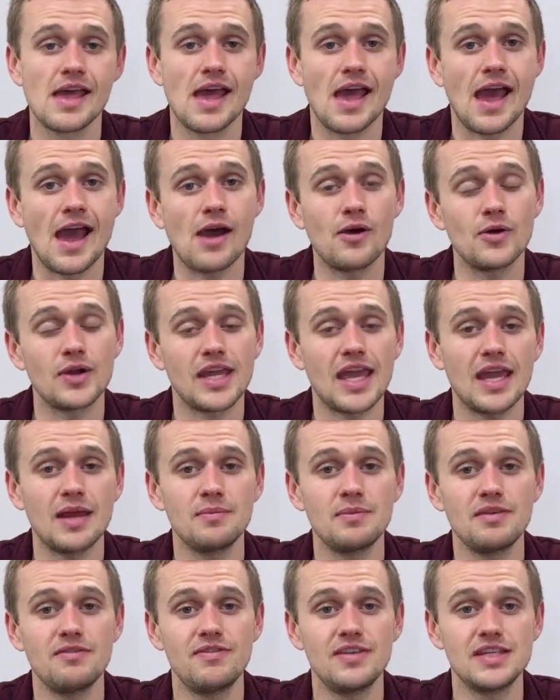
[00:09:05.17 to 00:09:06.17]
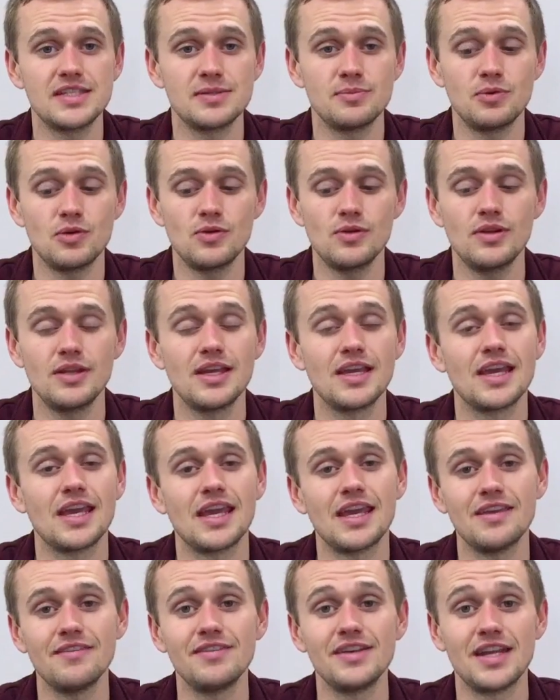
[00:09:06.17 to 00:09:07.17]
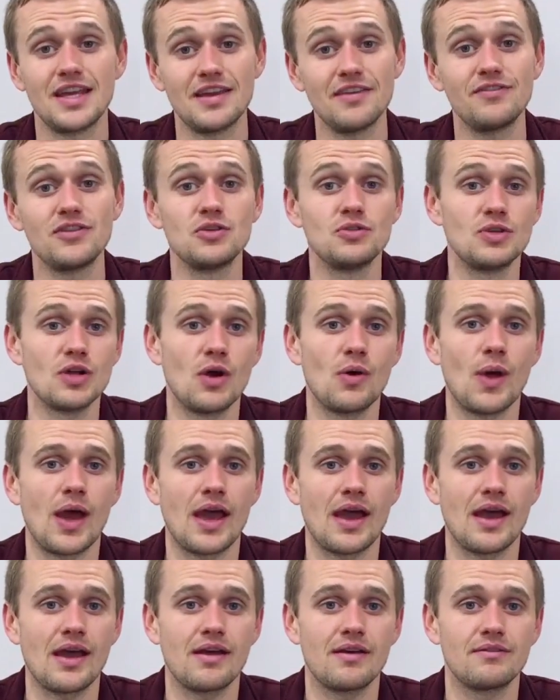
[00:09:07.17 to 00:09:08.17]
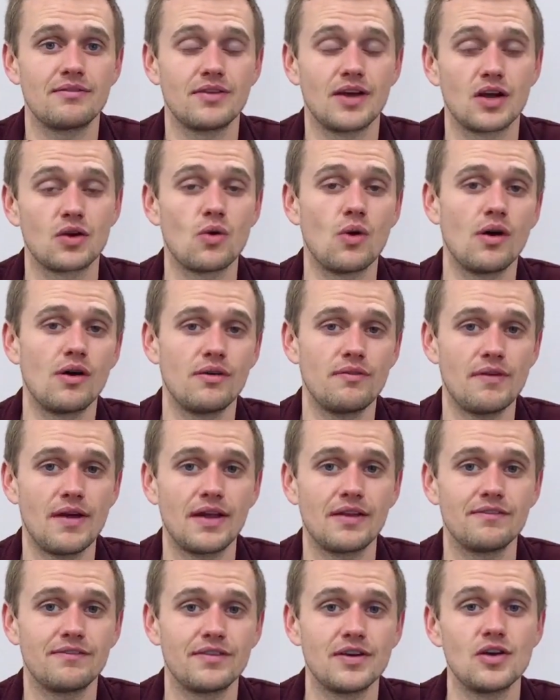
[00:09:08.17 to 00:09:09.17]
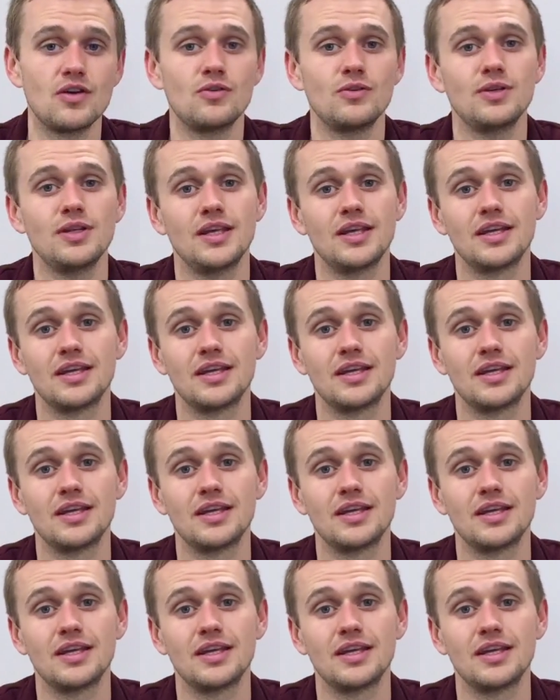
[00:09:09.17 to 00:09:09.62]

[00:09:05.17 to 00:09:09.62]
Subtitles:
how it can be feasible even if you don't have a qualifying phone.